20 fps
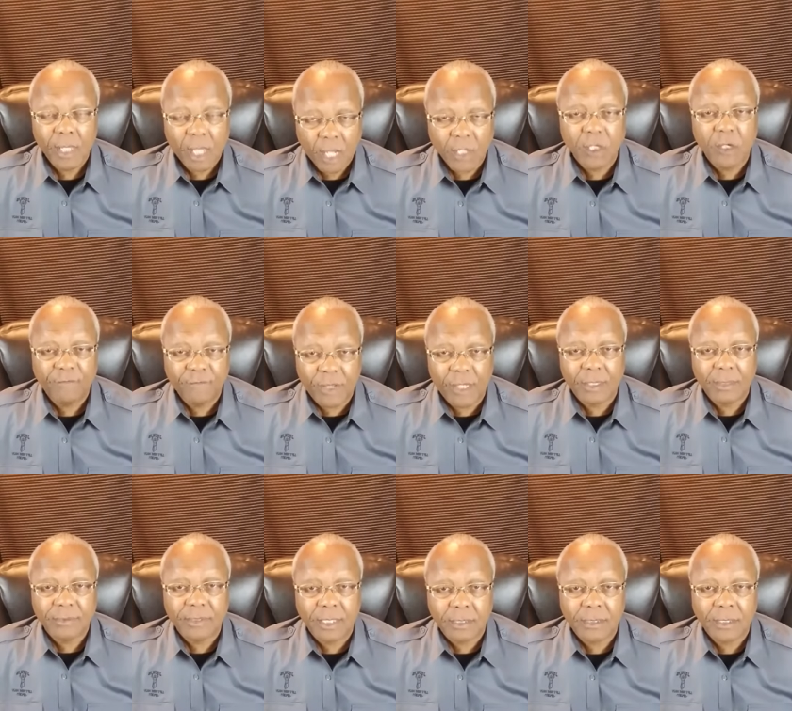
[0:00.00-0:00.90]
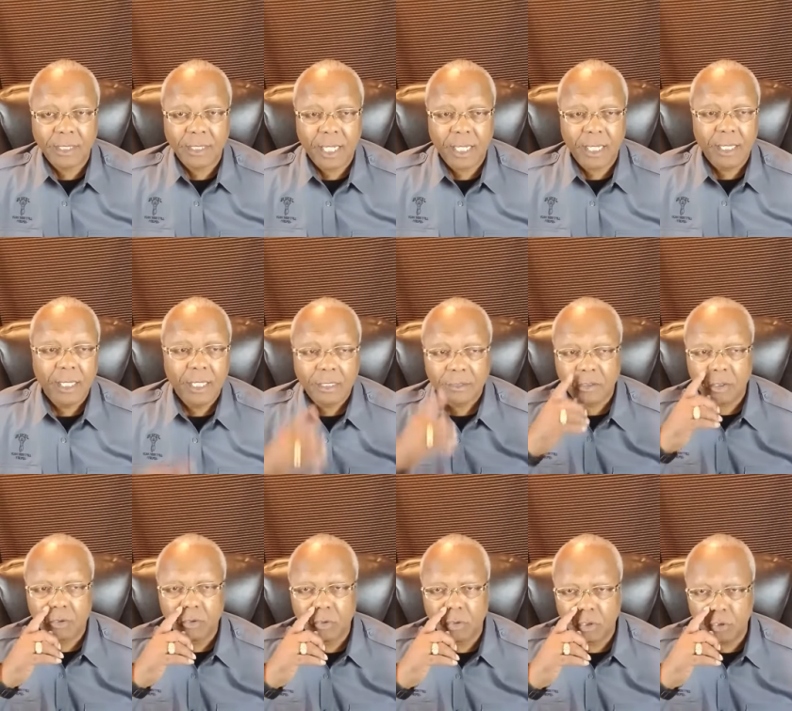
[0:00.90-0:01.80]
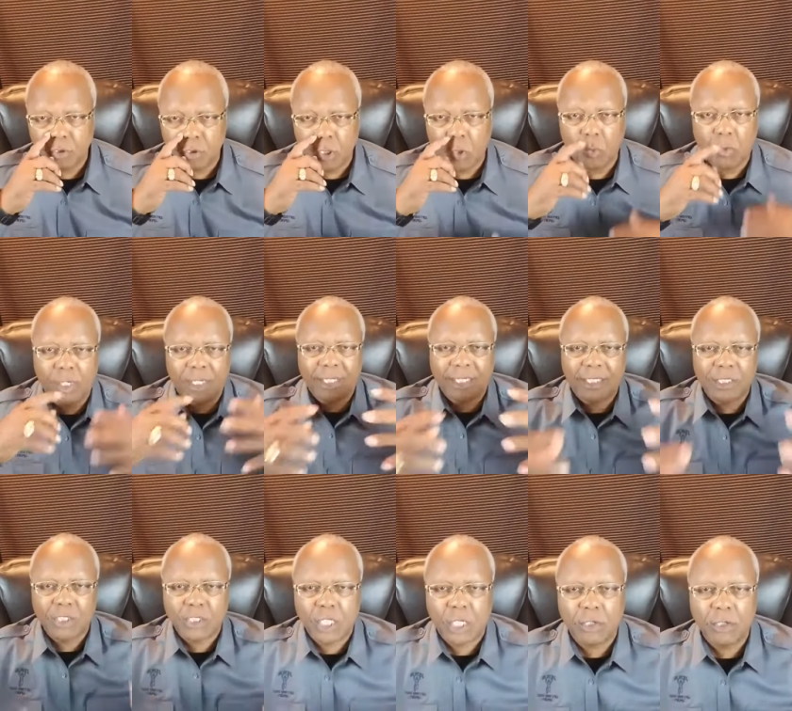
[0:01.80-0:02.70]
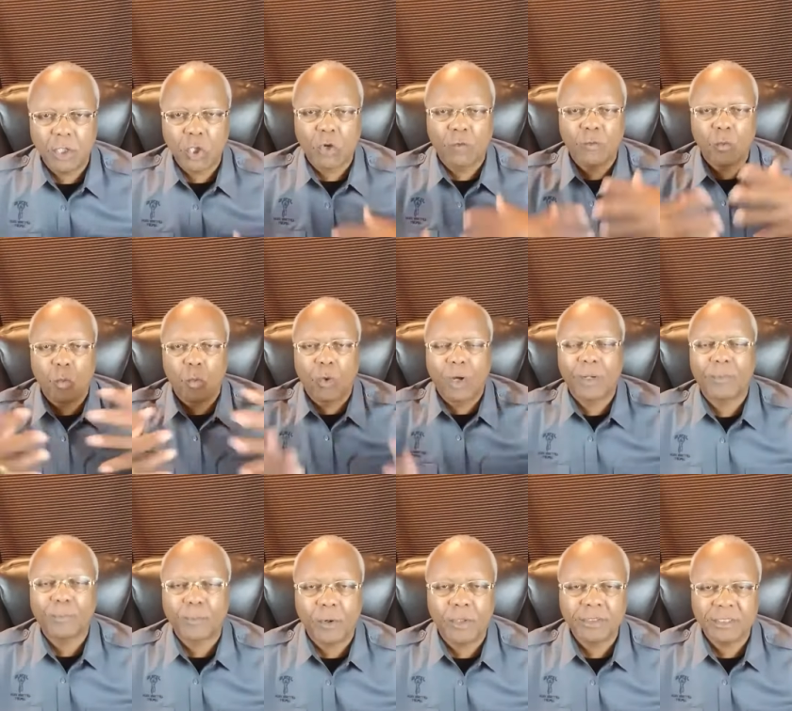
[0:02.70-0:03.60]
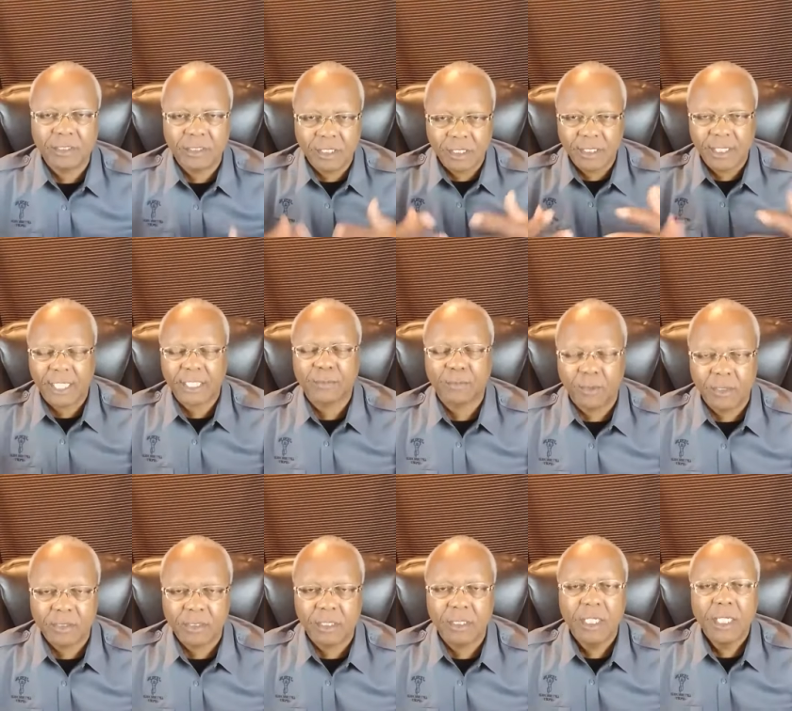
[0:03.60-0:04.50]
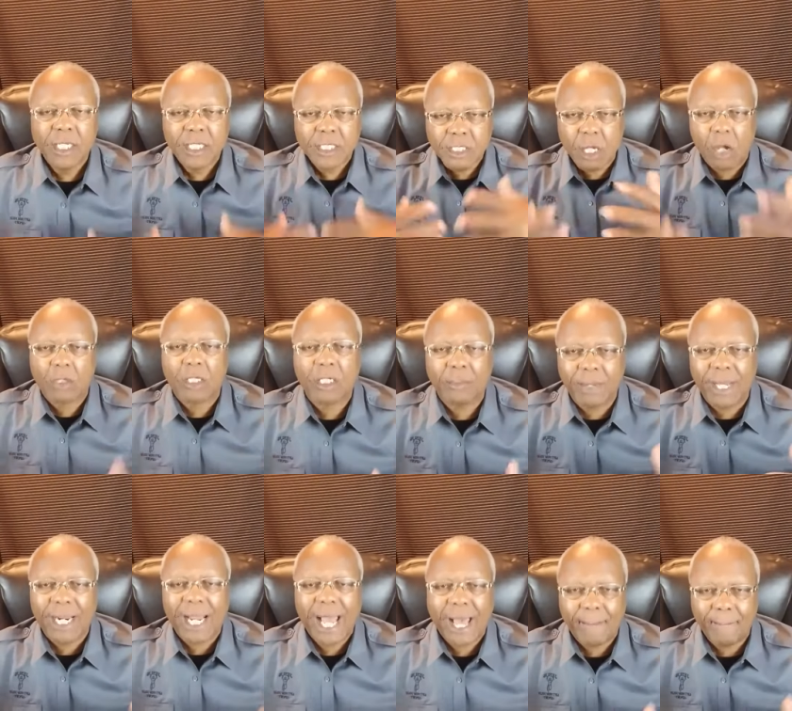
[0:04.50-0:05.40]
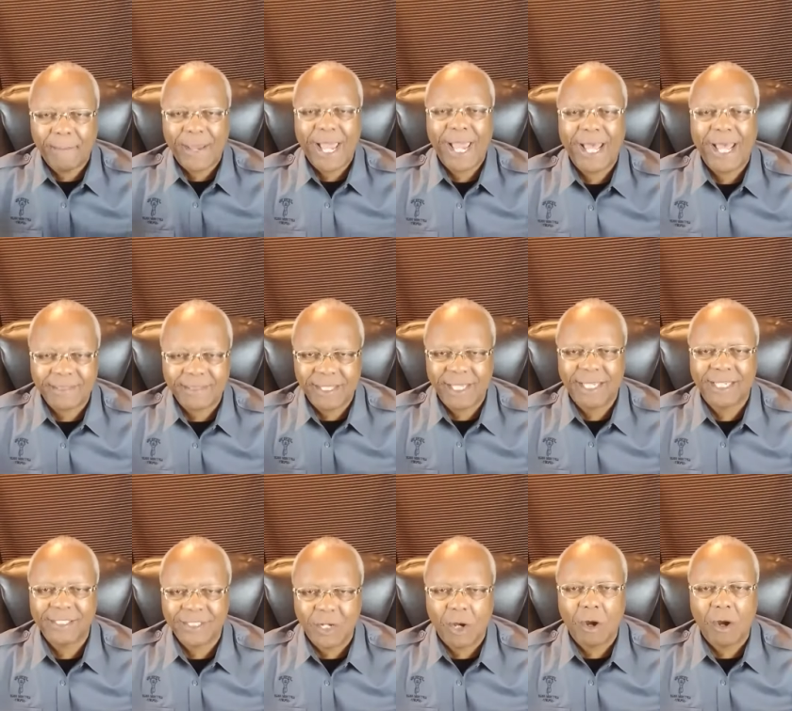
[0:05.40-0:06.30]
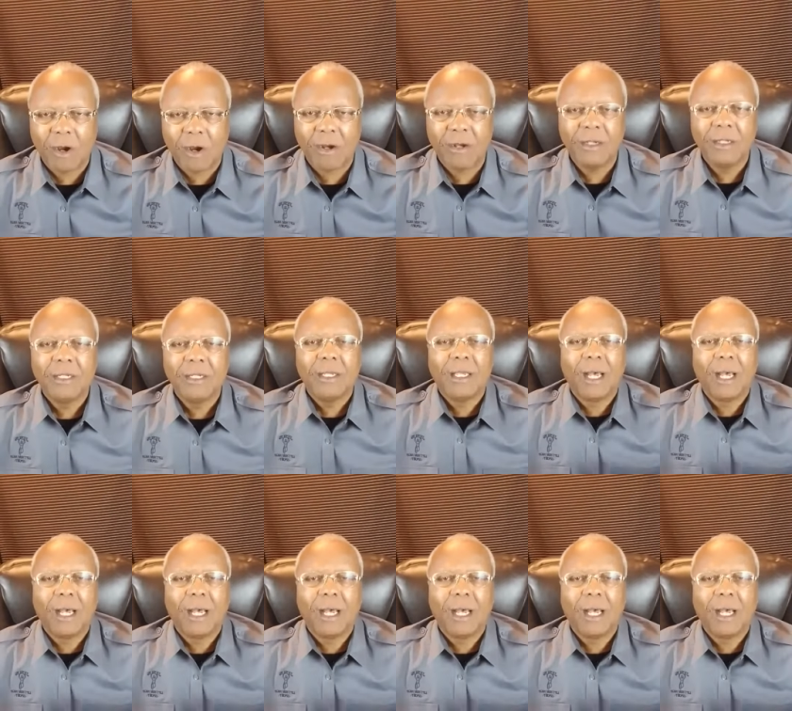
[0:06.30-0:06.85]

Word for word: Are you following what today? So you, you don't want to continue to go from one person to the next person talking about how bad things are,